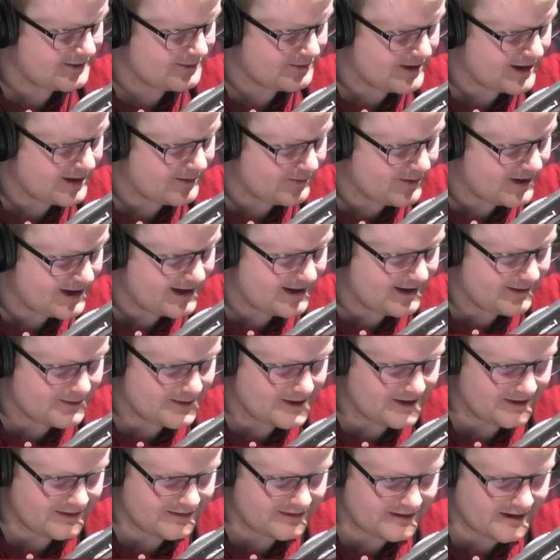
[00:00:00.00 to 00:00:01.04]
we
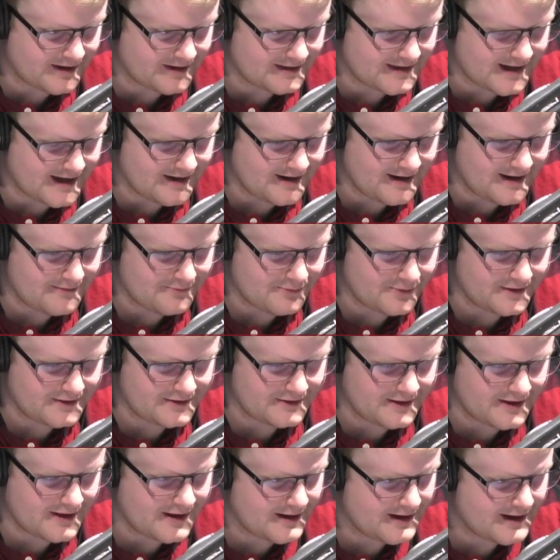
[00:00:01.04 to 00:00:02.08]
will start that off with
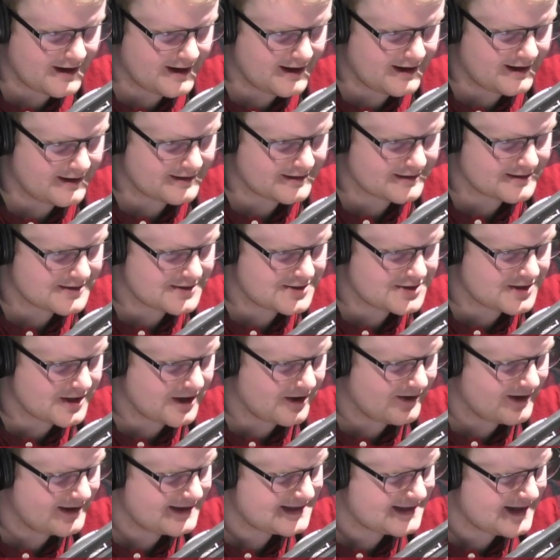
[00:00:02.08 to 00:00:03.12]
our
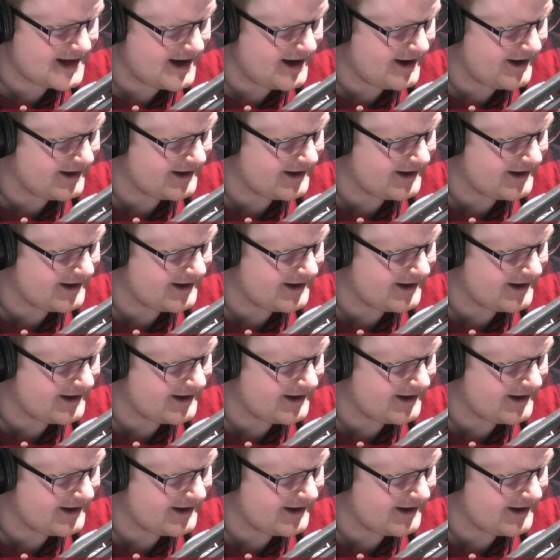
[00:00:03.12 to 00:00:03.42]
show and tell.